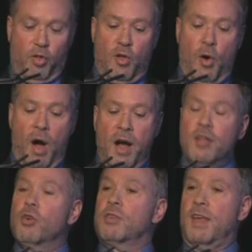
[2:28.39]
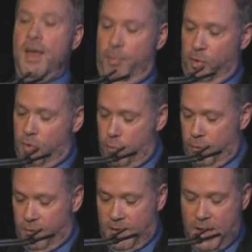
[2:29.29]
So on your tables, you
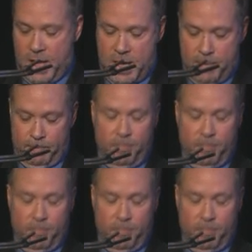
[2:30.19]
will see